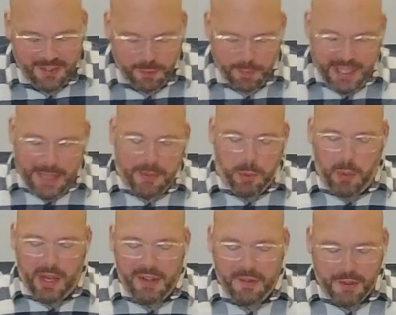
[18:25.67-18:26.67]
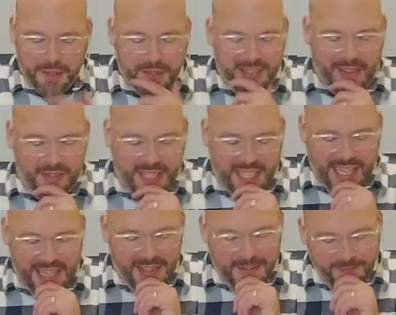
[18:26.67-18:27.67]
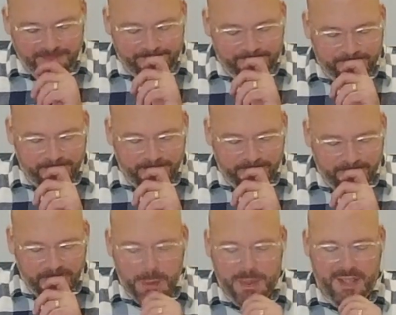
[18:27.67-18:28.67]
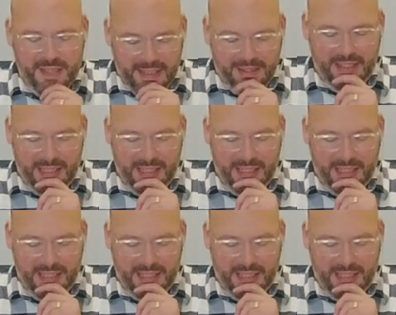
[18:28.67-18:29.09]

from James 1, verse 17. It says